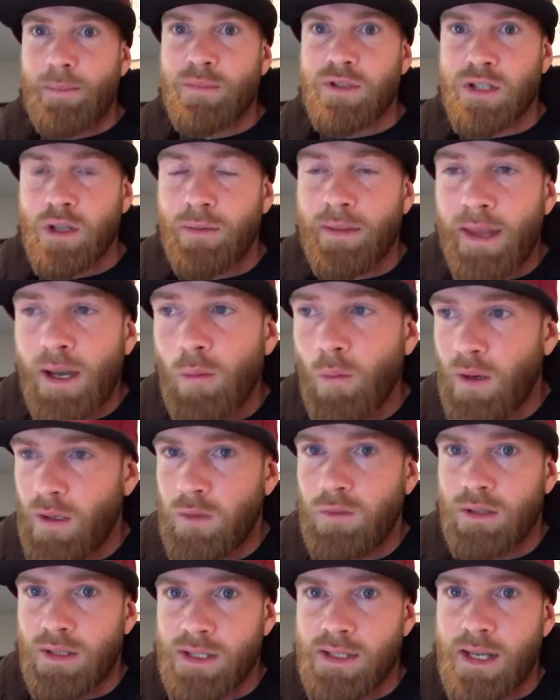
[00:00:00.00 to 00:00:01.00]
so that way
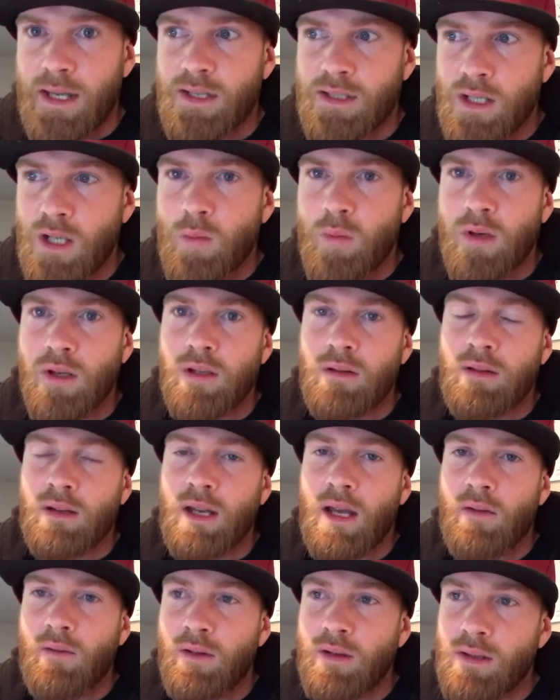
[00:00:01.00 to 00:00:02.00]
you can stay sober and you
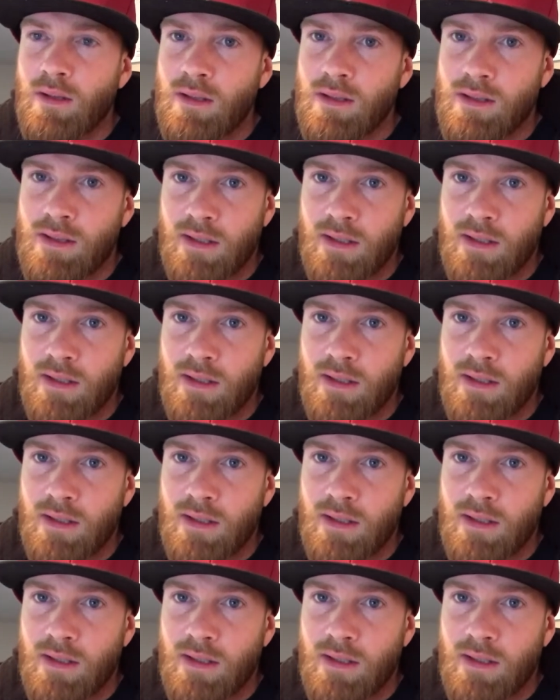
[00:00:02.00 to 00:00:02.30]
can have a